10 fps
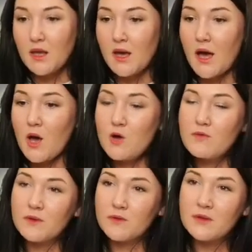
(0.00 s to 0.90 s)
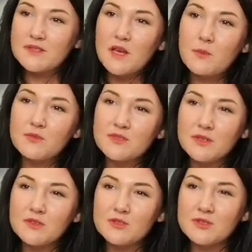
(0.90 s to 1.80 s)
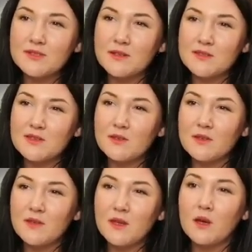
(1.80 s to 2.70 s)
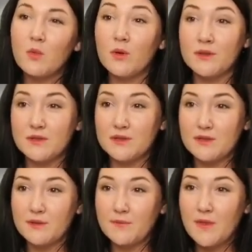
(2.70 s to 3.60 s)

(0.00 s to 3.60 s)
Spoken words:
However, there are some restrictions concerning their quantity.